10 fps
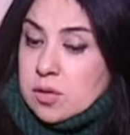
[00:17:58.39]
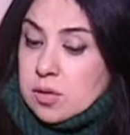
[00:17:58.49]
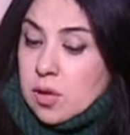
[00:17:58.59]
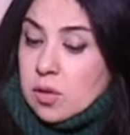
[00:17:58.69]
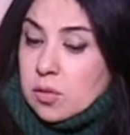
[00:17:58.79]

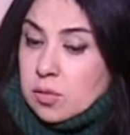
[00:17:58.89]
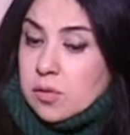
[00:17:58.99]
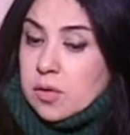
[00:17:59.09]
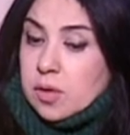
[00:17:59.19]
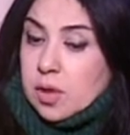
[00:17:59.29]
is not good
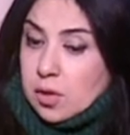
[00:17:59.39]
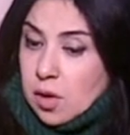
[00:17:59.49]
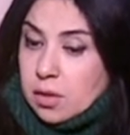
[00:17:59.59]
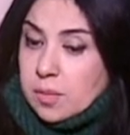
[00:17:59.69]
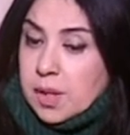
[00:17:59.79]
for the
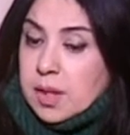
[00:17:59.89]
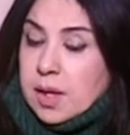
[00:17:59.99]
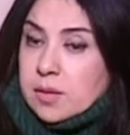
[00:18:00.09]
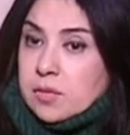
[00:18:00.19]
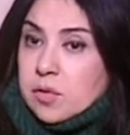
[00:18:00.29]
economy
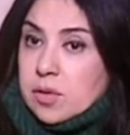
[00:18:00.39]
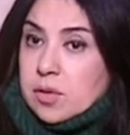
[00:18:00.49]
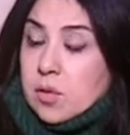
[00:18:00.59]
and for